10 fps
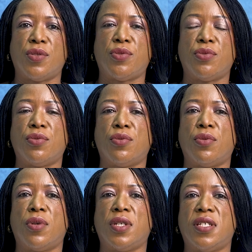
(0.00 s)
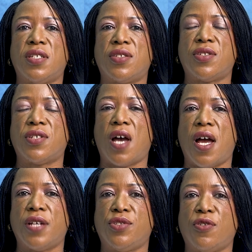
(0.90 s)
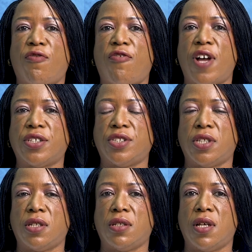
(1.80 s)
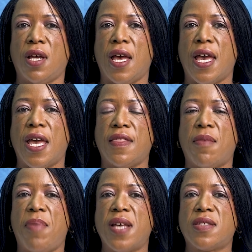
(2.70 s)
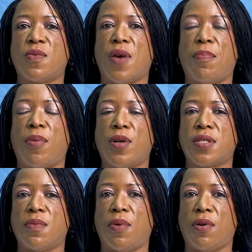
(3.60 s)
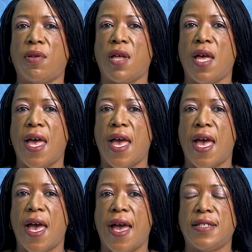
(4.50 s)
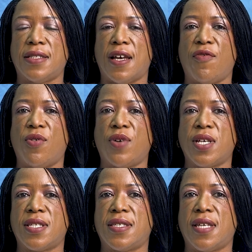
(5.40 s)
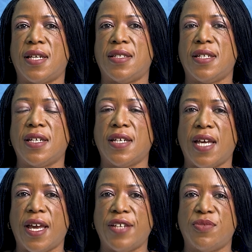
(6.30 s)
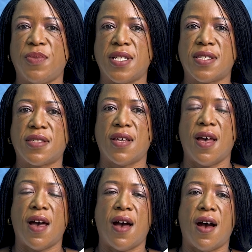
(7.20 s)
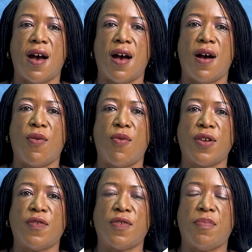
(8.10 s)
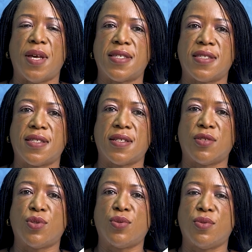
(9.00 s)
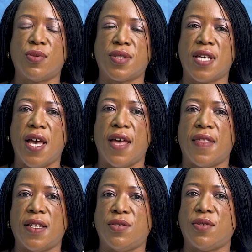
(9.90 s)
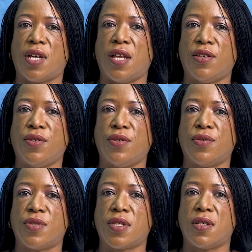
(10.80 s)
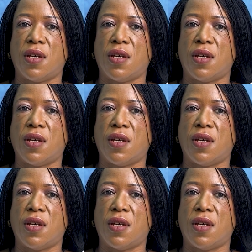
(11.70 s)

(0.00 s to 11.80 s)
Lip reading: to discharge your function in the best way possible. And I've always said engagements are one of the best tools that you can use.